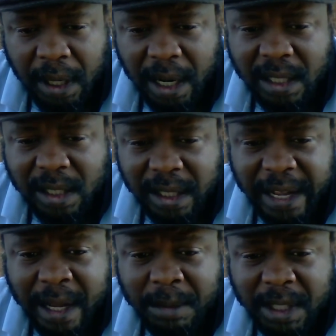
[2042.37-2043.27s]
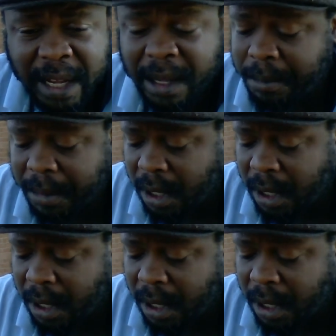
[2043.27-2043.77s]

And it's a damn shame.